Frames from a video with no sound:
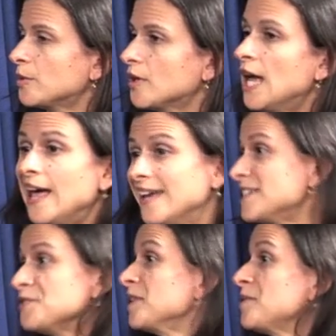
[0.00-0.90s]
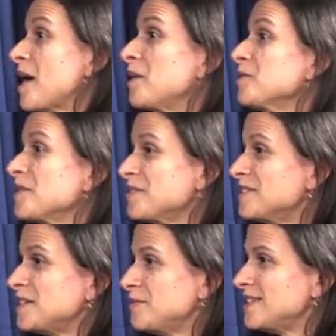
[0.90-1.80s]
And it doesn't really matter whether the
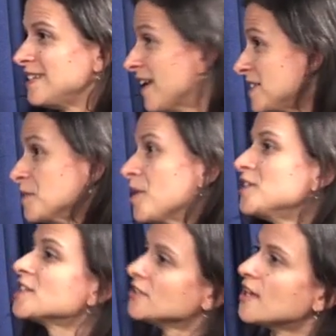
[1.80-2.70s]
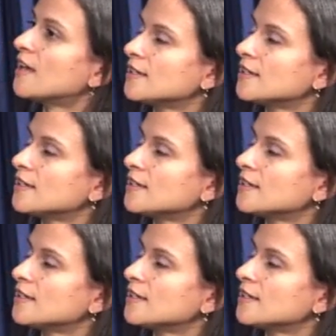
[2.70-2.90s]
C P C likes the project or not.